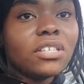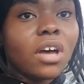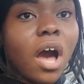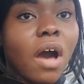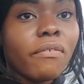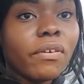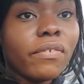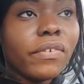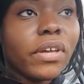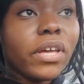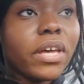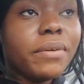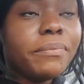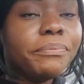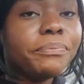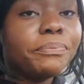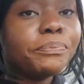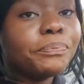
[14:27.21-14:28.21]
off of it.
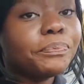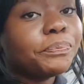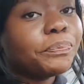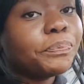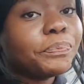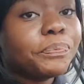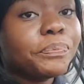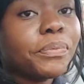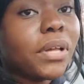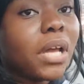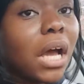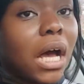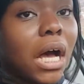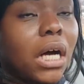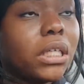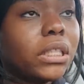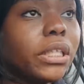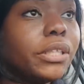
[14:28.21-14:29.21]

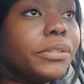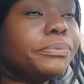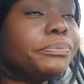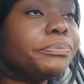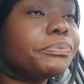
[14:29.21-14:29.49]
I don't know.